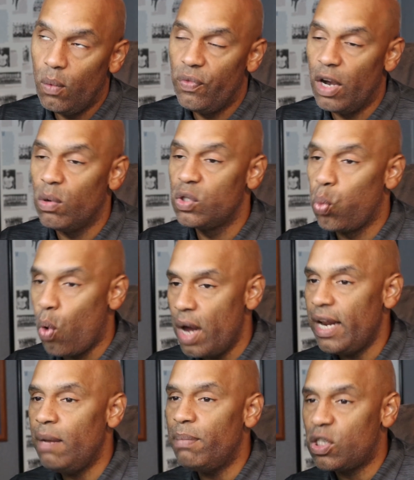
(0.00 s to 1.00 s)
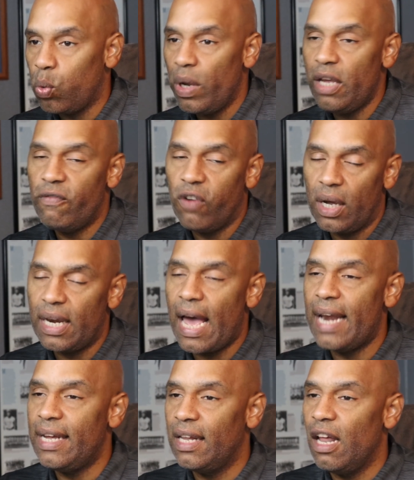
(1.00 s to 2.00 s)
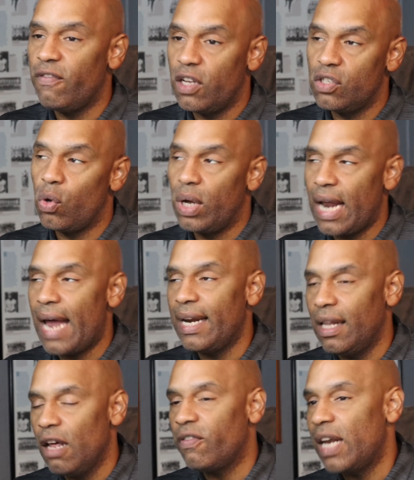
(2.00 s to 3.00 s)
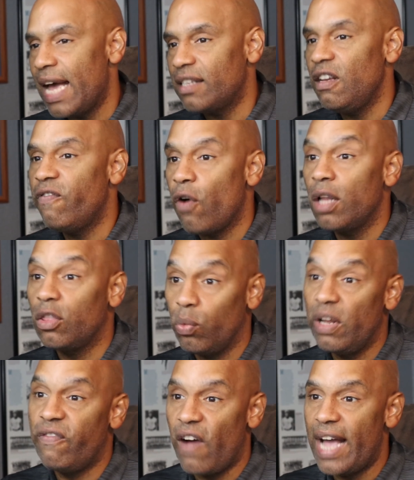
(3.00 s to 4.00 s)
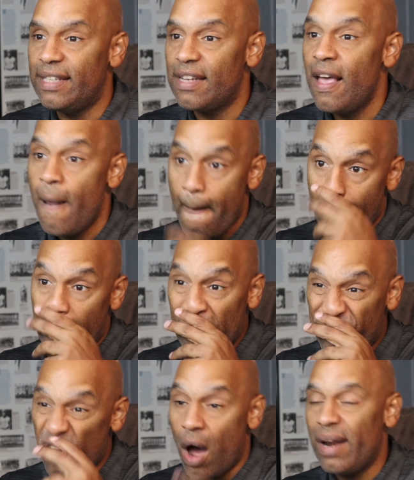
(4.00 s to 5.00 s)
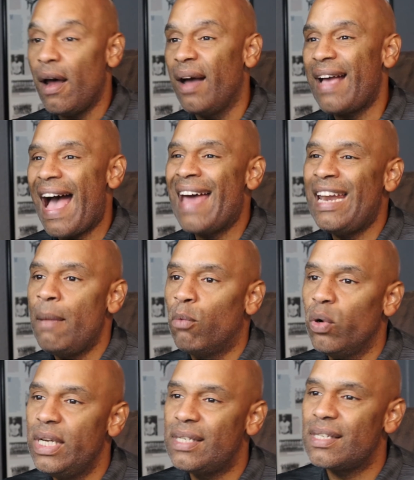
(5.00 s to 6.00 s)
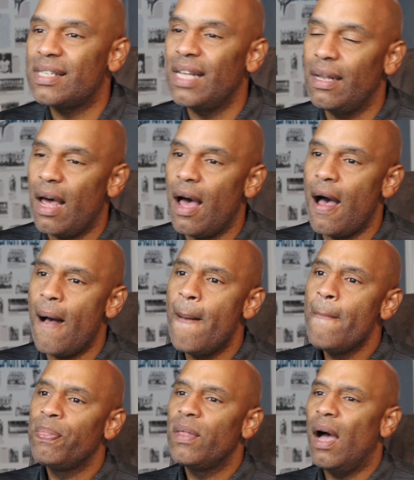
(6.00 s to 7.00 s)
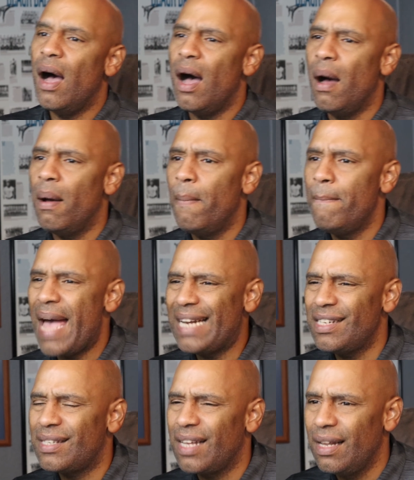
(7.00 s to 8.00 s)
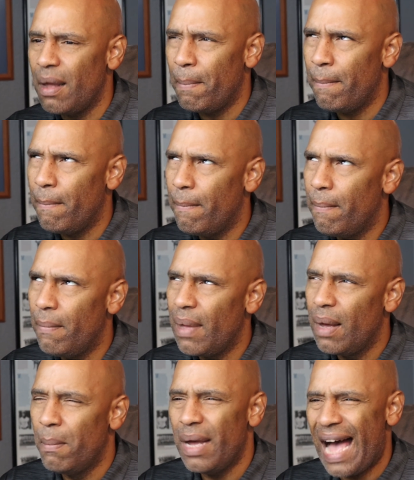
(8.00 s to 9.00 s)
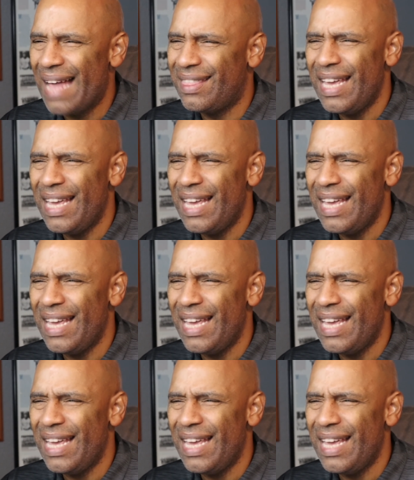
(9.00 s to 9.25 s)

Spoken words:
There was one in between for Gennady Golovkin. So Gennady Golovkin actually fought three fights. He fought a guy named Maurice Magic I